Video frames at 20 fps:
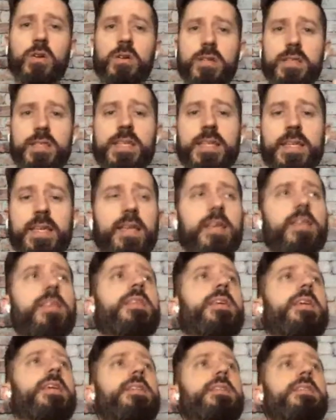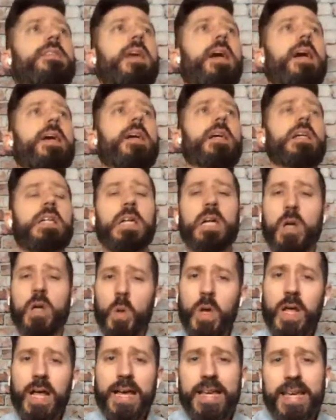we start thinking things like,
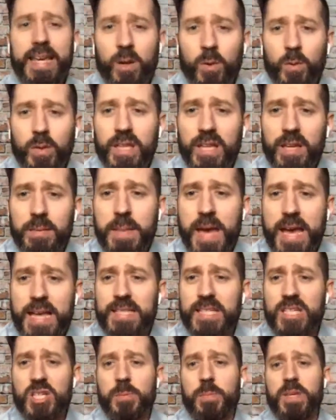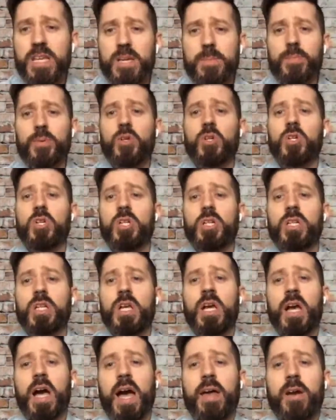well, I can't really message people.
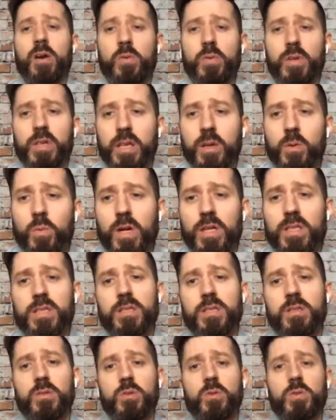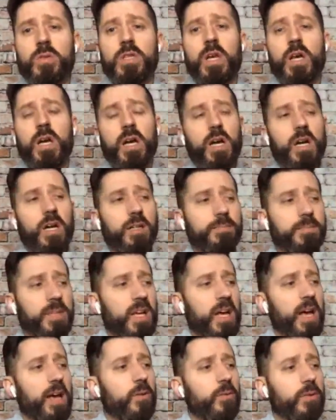I don't really want to.
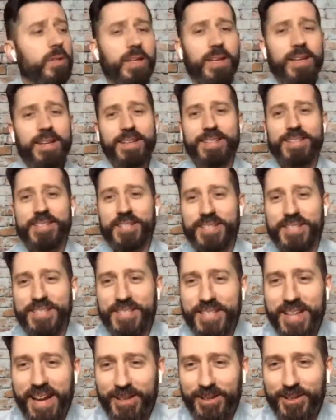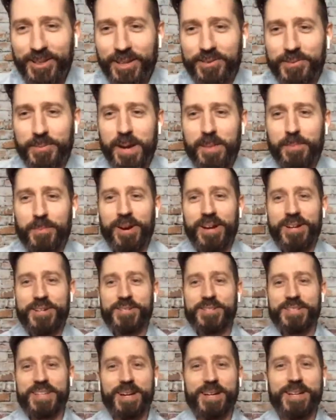Skylar loves my impressions.
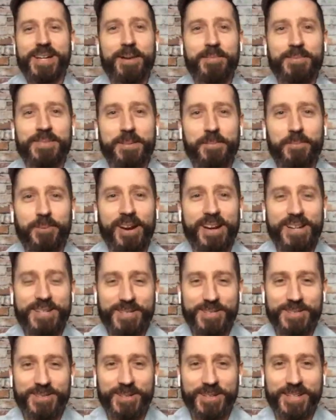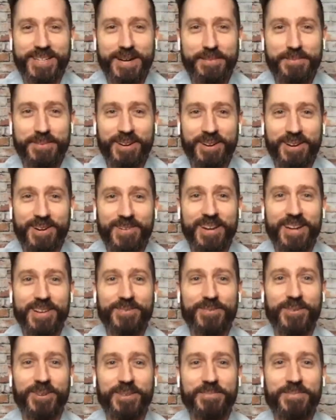Here comes the impressions. They're coming. Are you ready
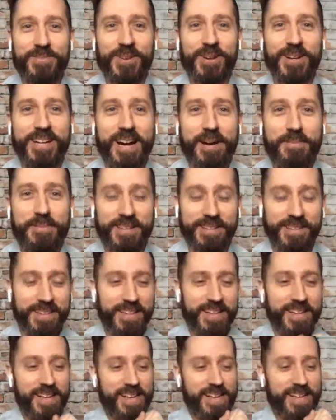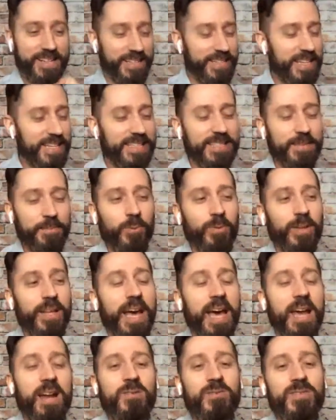for them? They're coming. In December, we're like, I
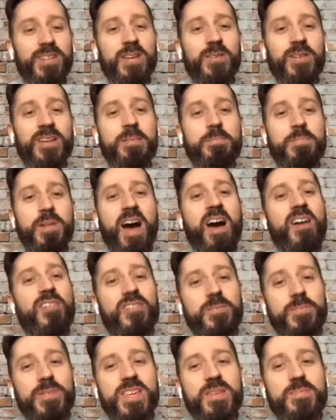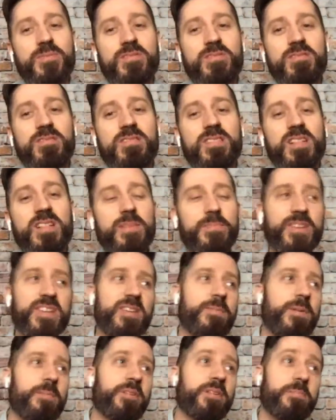don't really want to bother people. I mean,
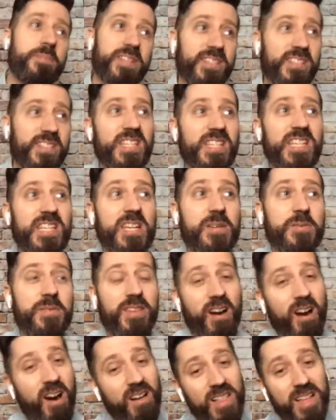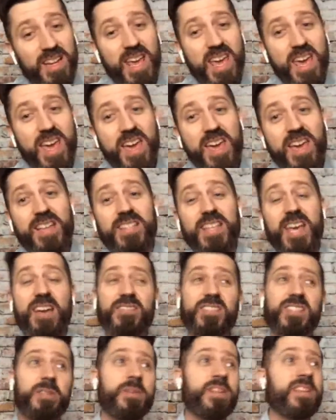people are busy with the holidays. They have
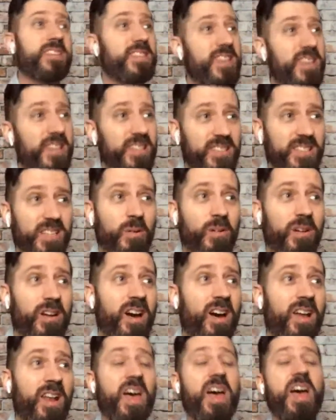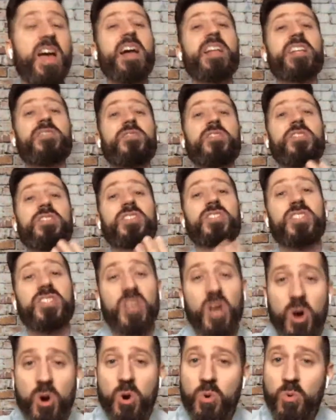so many things going on. I just feel
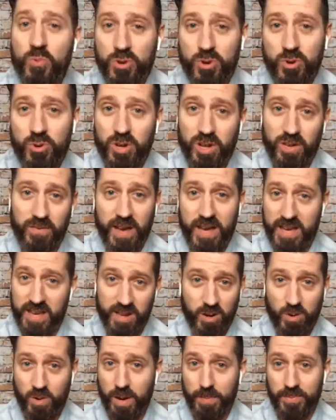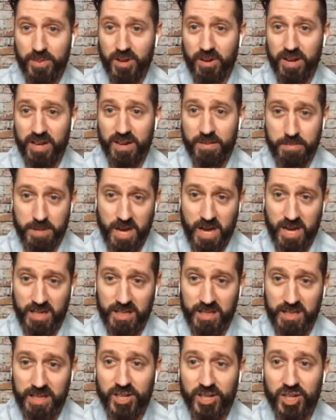so rude if I interrupt their
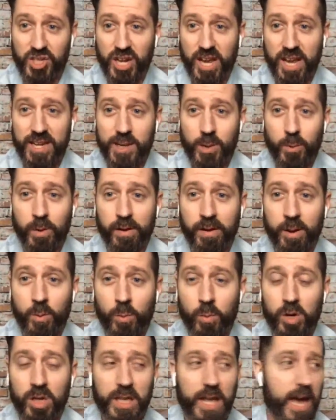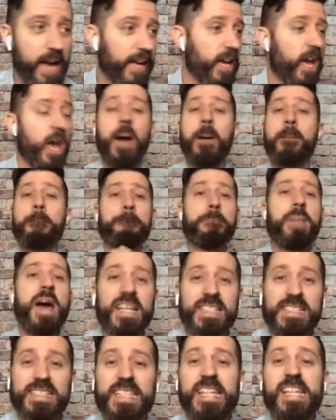inbox. In January, we're like,
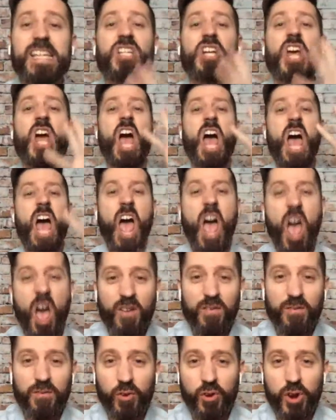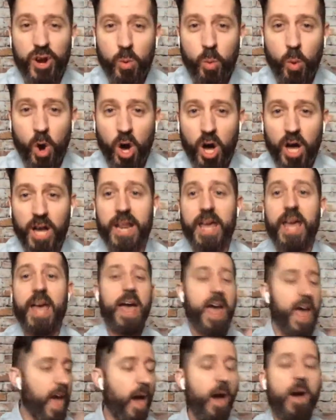message everyone.
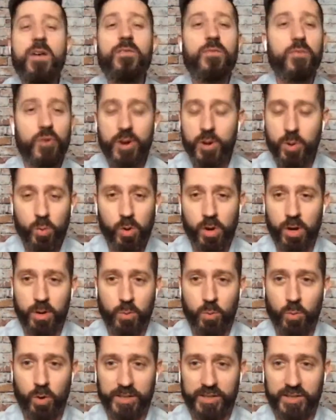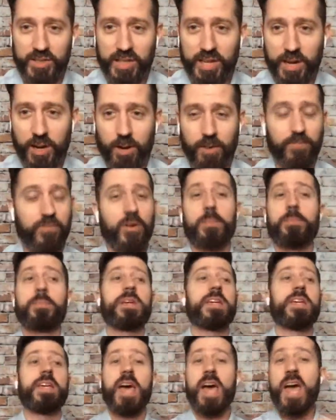Everyone wants to hear from
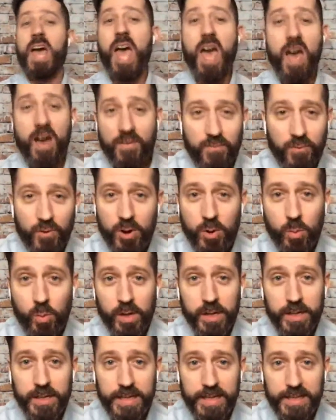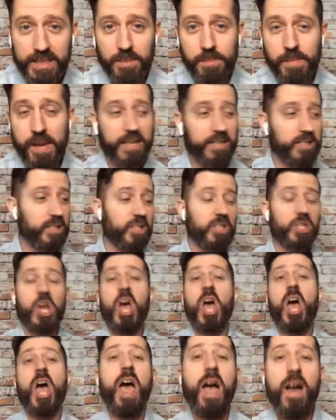me. Everyone needs a message.
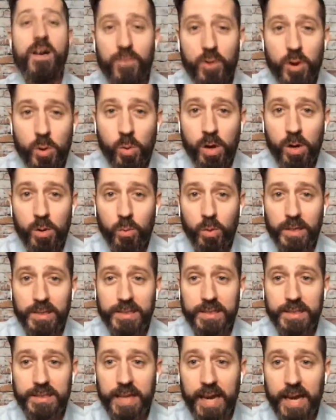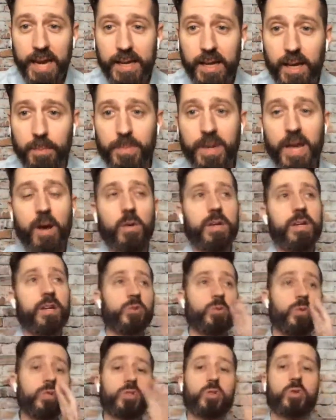Everyone wants to sign up. Now,
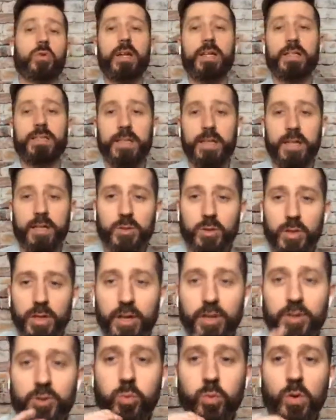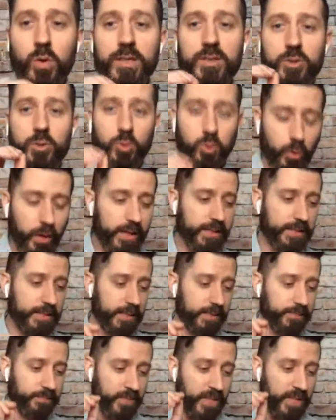here's what's crazy. Here's what's
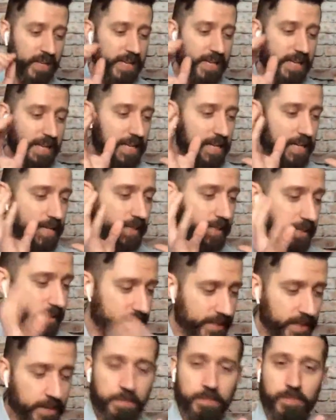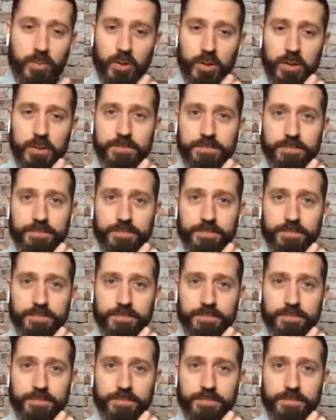crazy. In December,